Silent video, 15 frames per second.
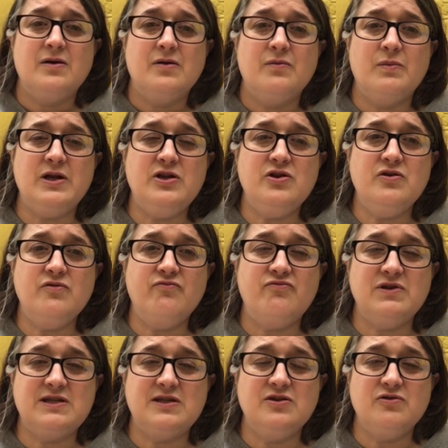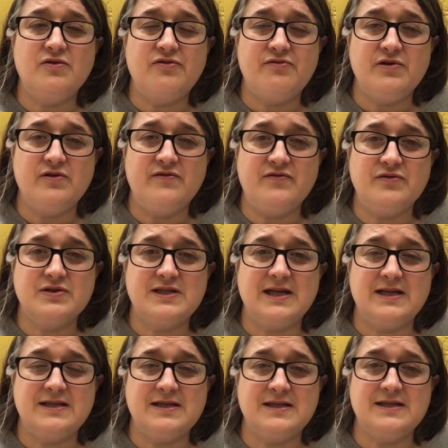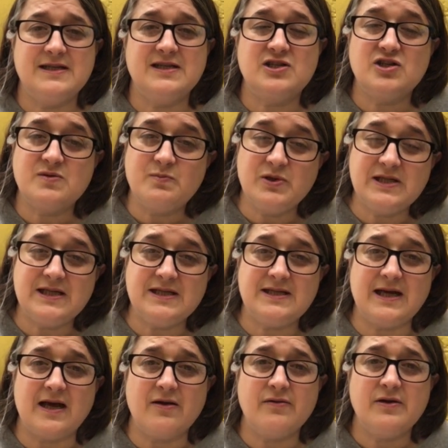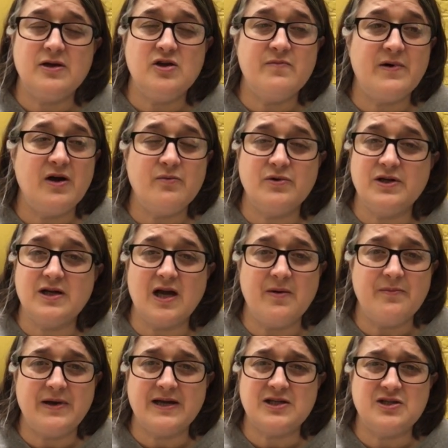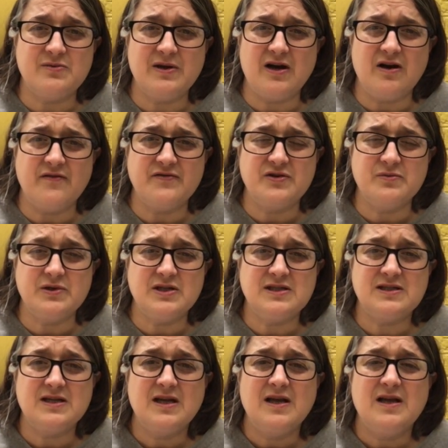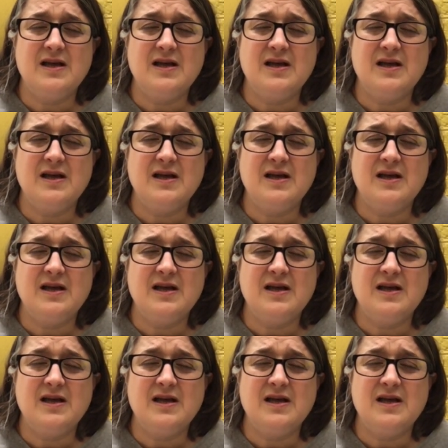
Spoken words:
When you've written your 3 or 4 sentences, just put it down. You might want to come back to it afterwards.